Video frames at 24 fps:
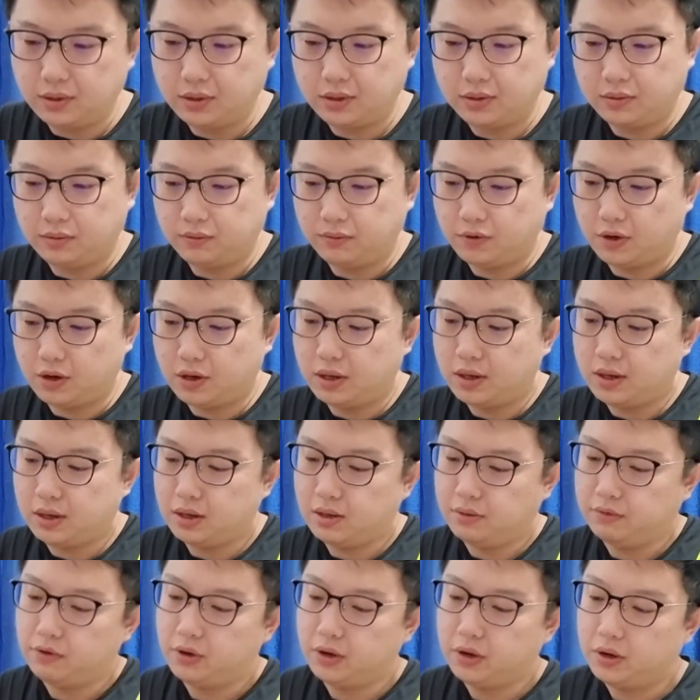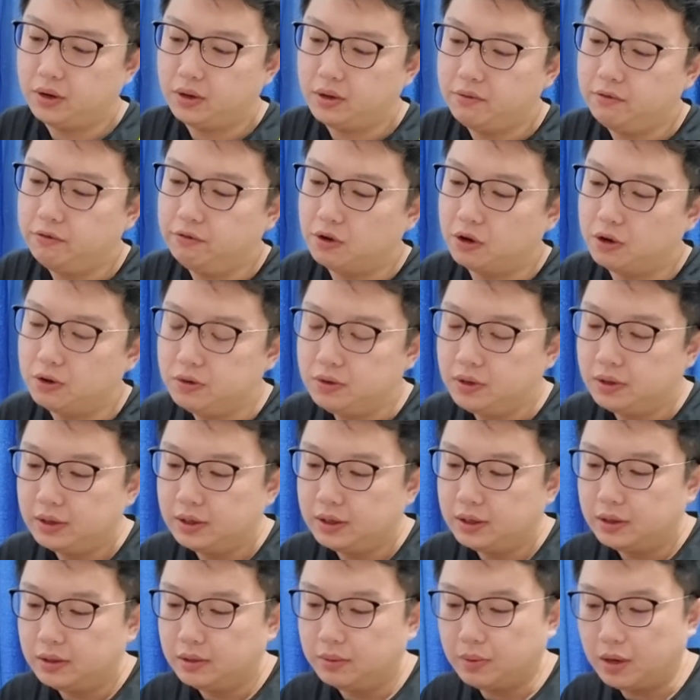for your info,
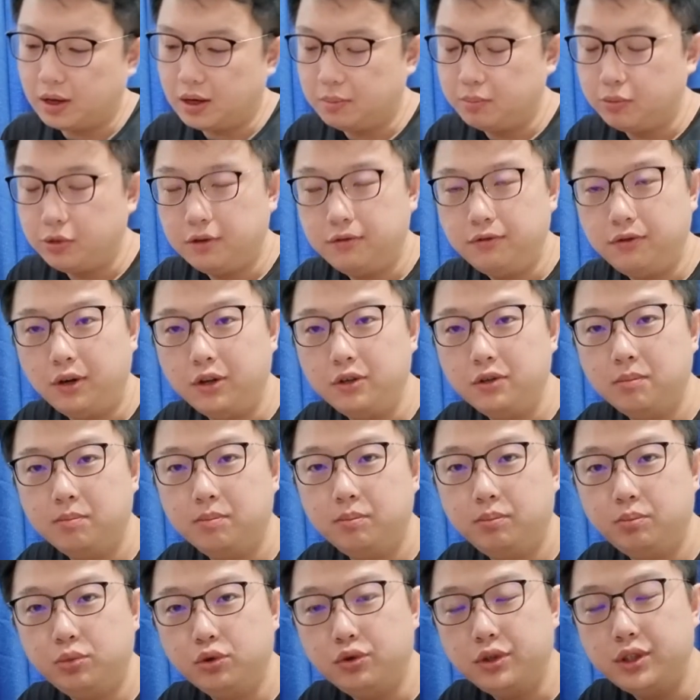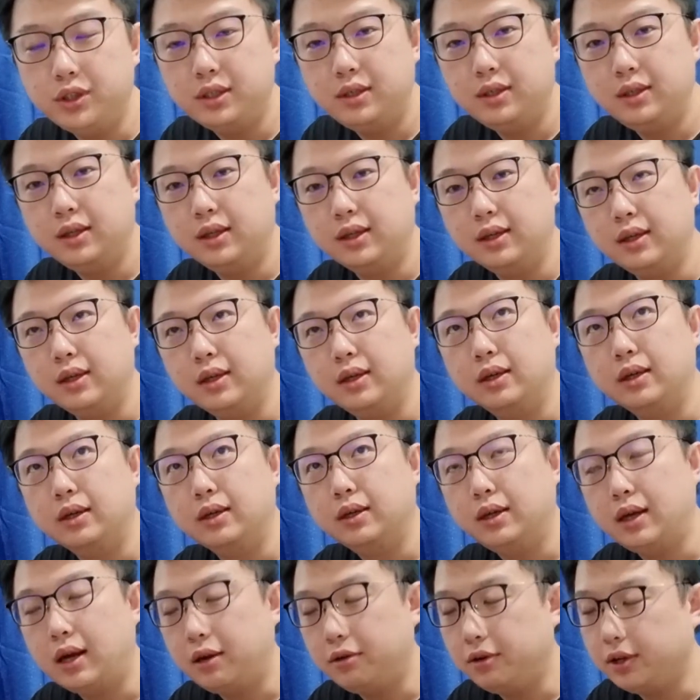before you boost the
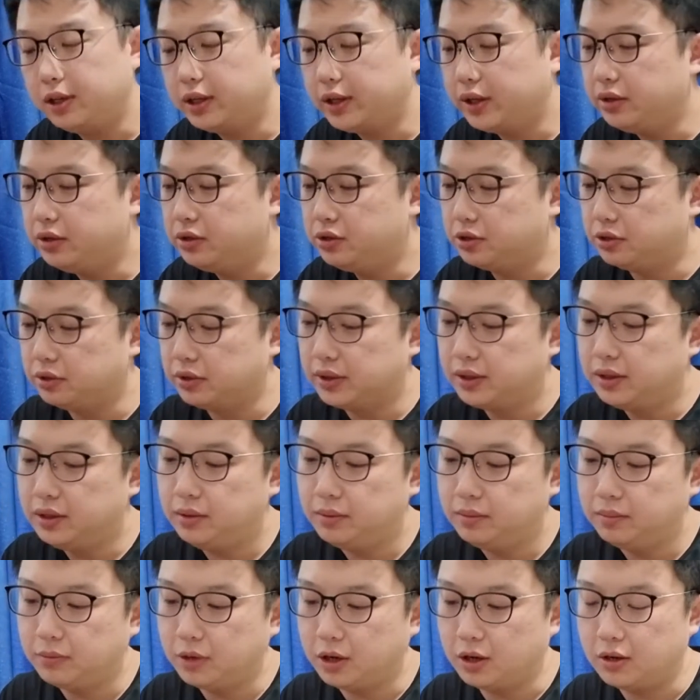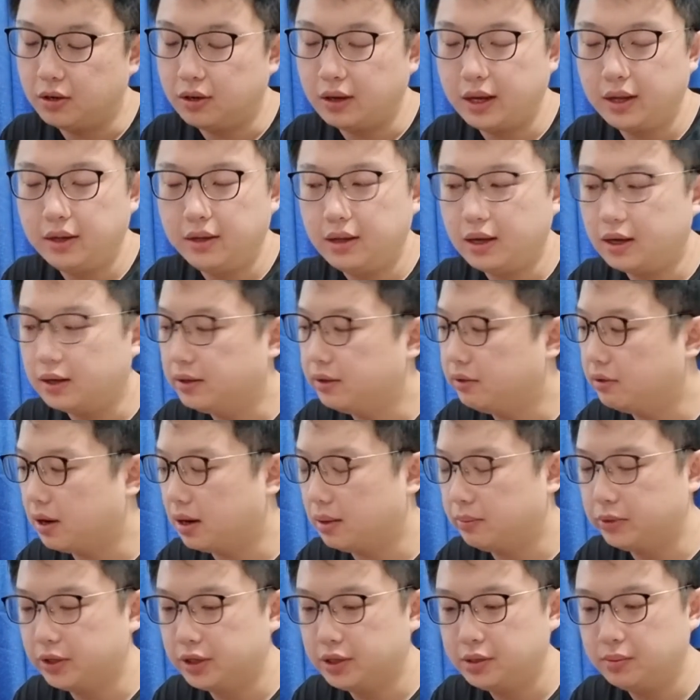Hurricane 3 or any other
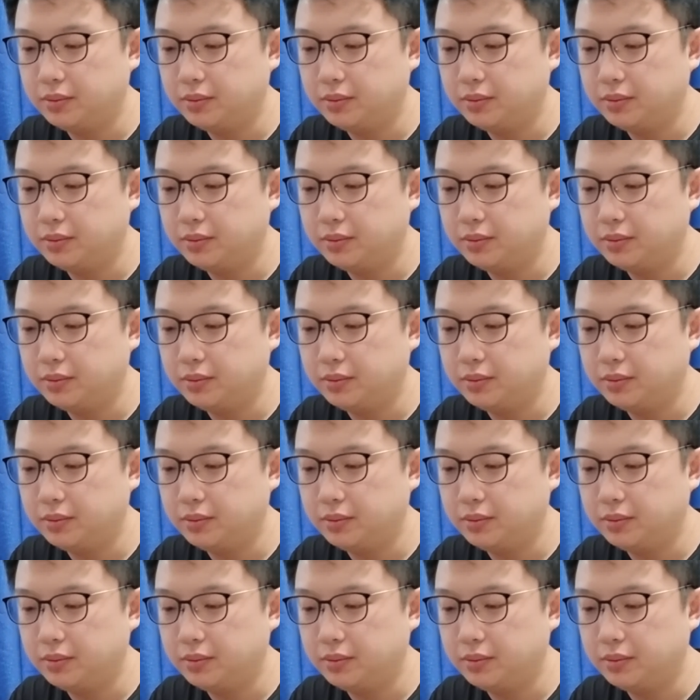rubbers,